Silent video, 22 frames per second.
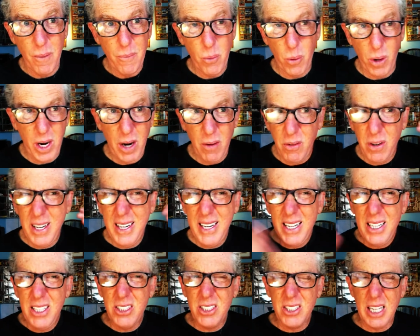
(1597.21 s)
whatever it
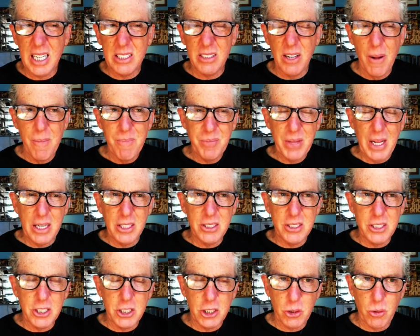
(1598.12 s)
is that is
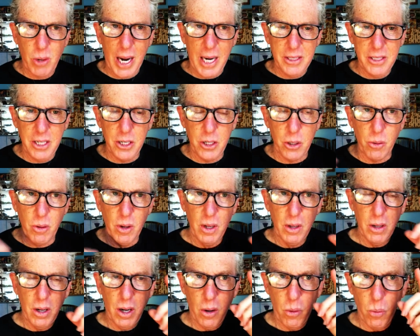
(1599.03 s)
distracting you.
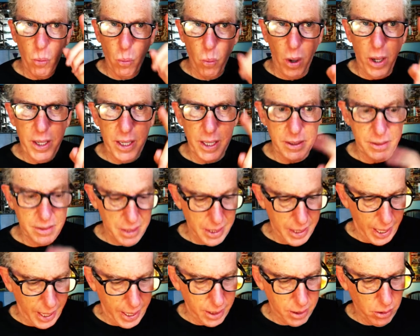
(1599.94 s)
Work it
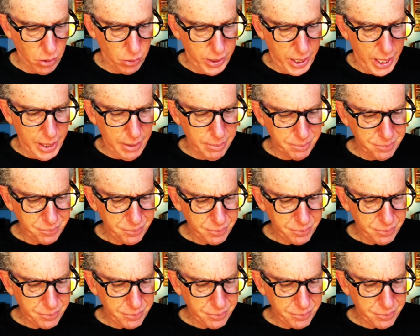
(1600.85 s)
today, okay?